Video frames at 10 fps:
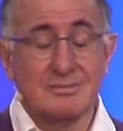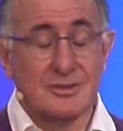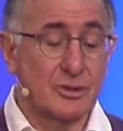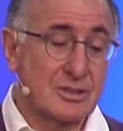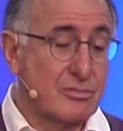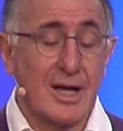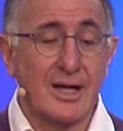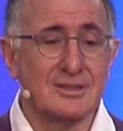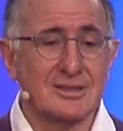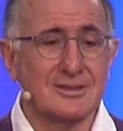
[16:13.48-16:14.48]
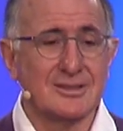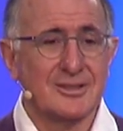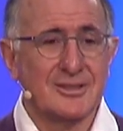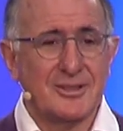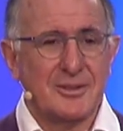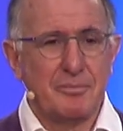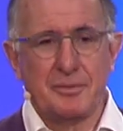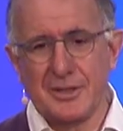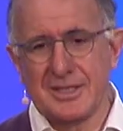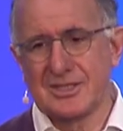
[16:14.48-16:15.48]
looked around, and
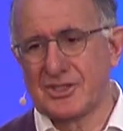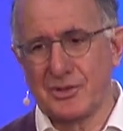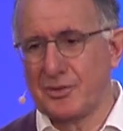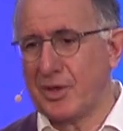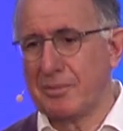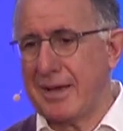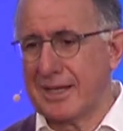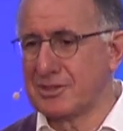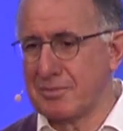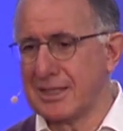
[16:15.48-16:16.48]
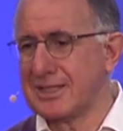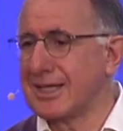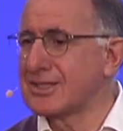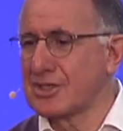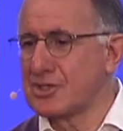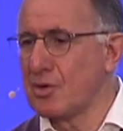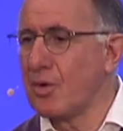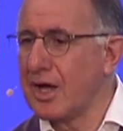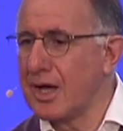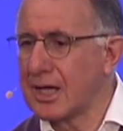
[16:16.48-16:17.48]
pretty soon went back to my desk to
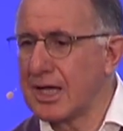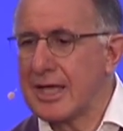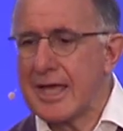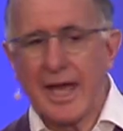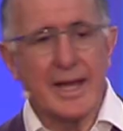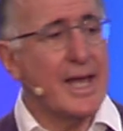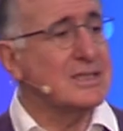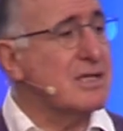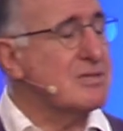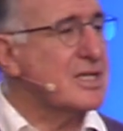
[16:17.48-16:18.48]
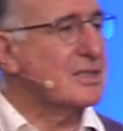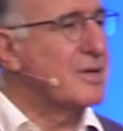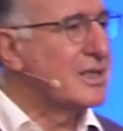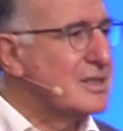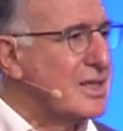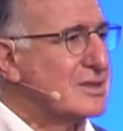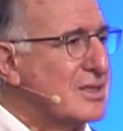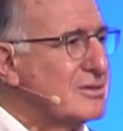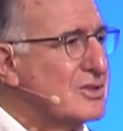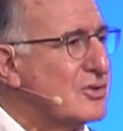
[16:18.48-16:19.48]
work. And as I was at my desk,
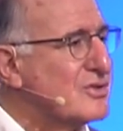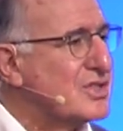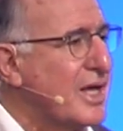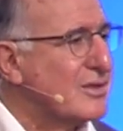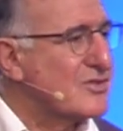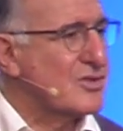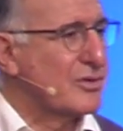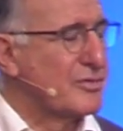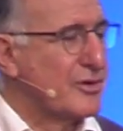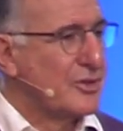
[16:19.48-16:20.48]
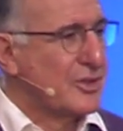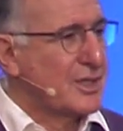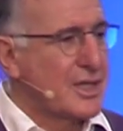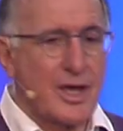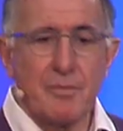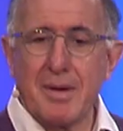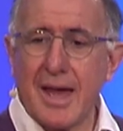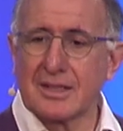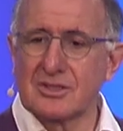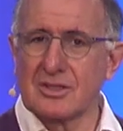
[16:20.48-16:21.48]
there was a sort of sense of go
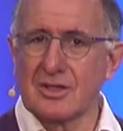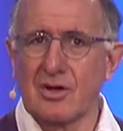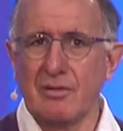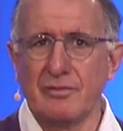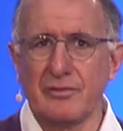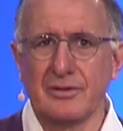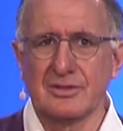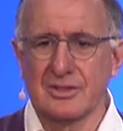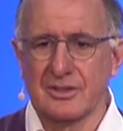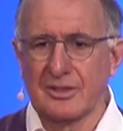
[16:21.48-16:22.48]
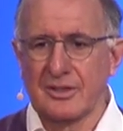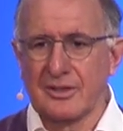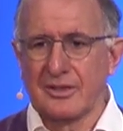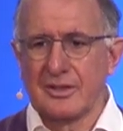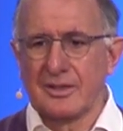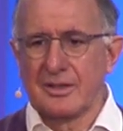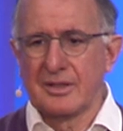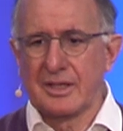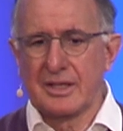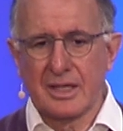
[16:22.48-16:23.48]
back to the conference.
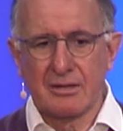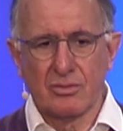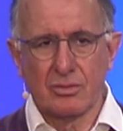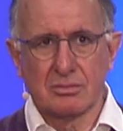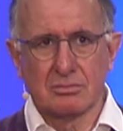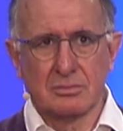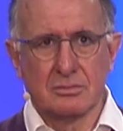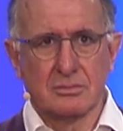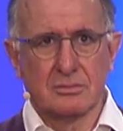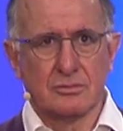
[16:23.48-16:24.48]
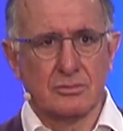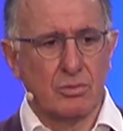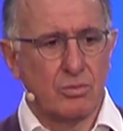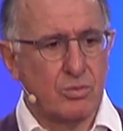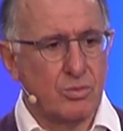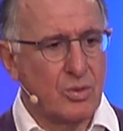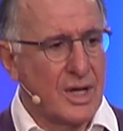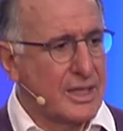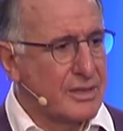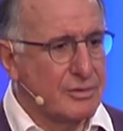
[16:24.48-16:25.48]
And I thought, well,
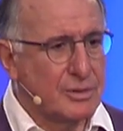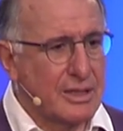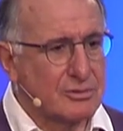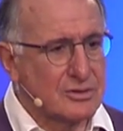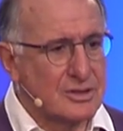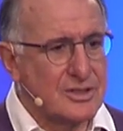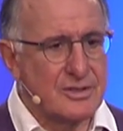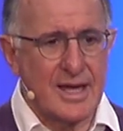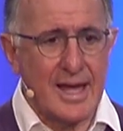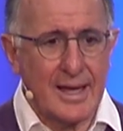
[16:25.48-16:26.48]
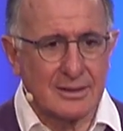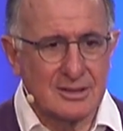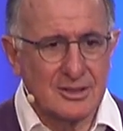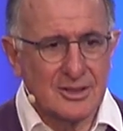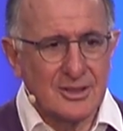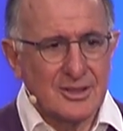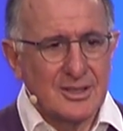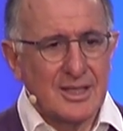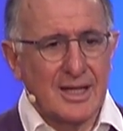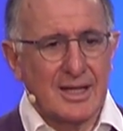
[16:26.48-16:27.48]
why ever would I want to do that?
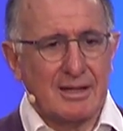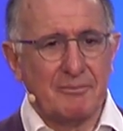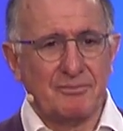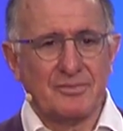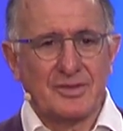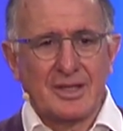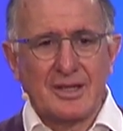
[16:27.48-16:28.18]
Um,